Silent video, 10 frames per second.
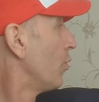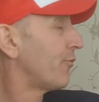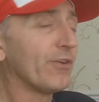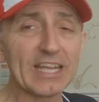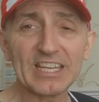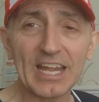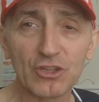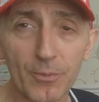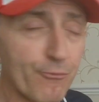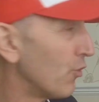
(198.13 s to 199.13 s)
lone figure
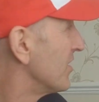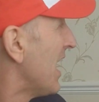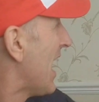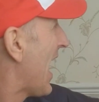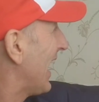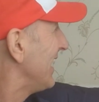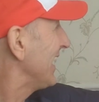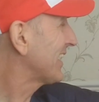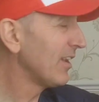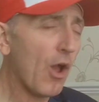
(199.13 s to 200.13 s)
Yates up front, and
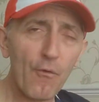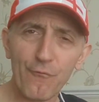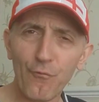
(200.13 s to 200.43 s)
Lincoln